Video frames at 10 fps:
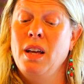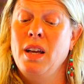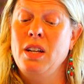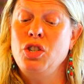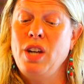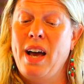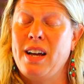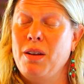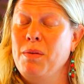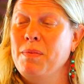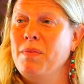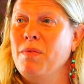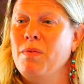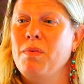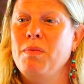in shock,
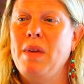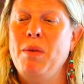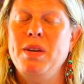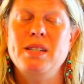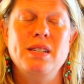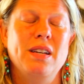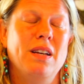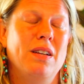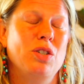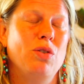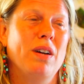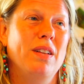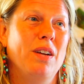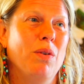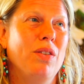maybe still
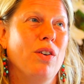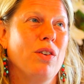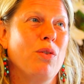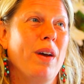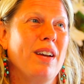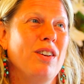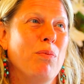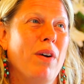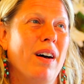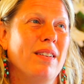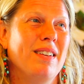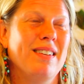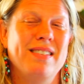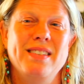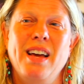struggling with the earthquake in Nepal.
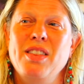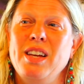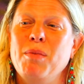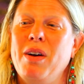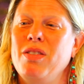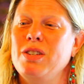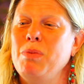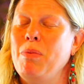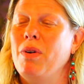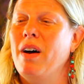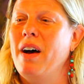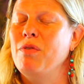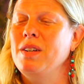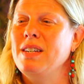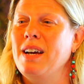I think about those people
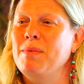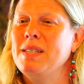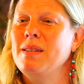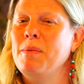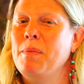oftentimes.